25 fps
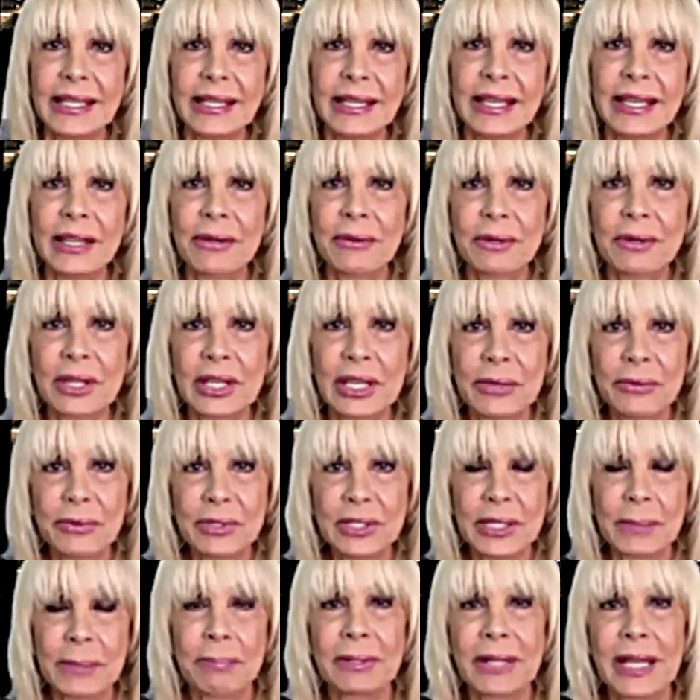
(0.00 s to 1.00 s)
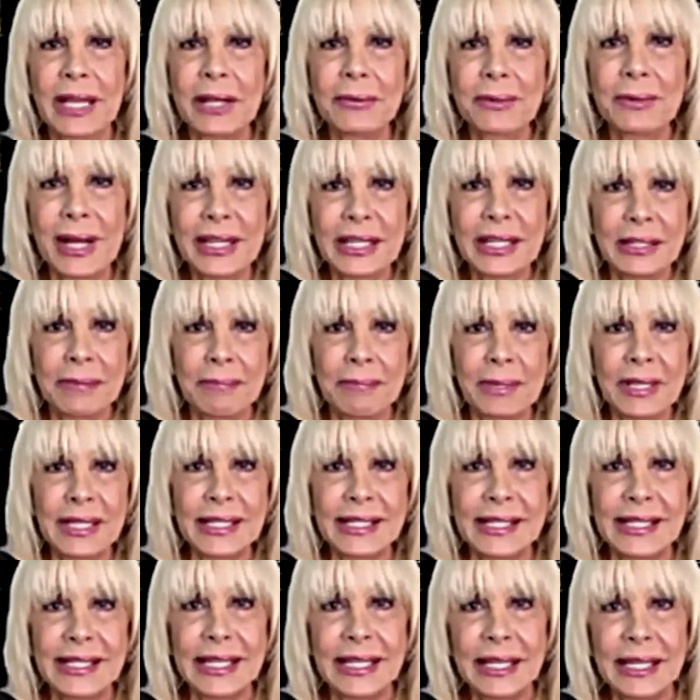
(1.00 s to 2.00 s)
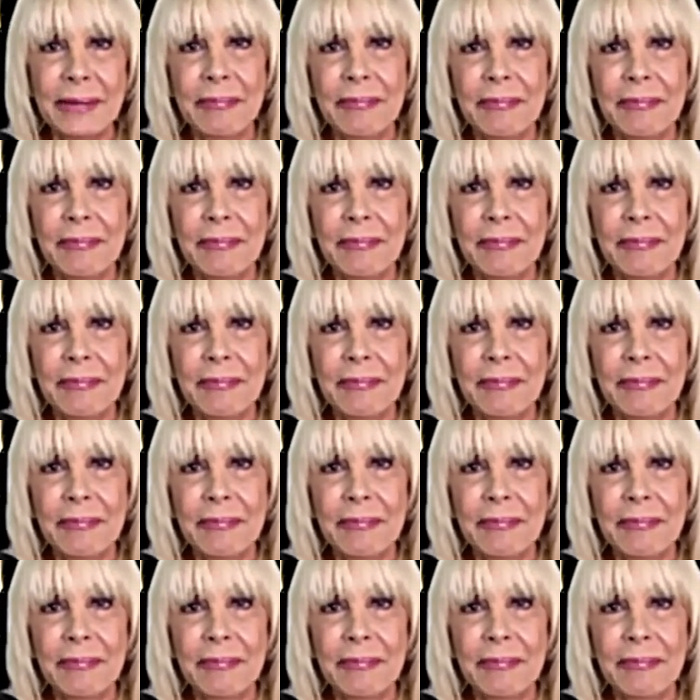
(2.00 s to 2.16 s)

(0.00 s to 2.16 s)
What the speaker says: He was a playwright in BC.